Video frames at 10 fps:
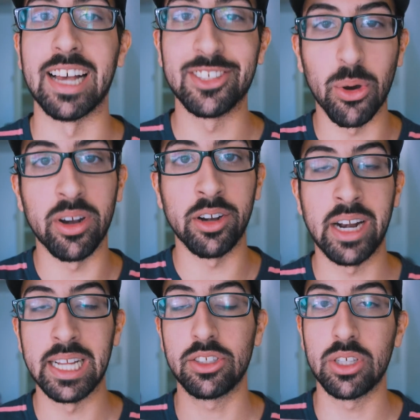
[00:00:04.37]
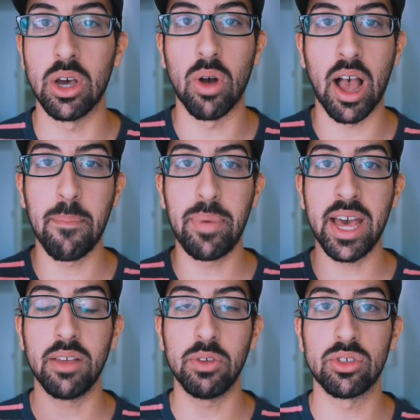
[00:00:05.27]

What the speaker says: How's it going, internet? So I bet if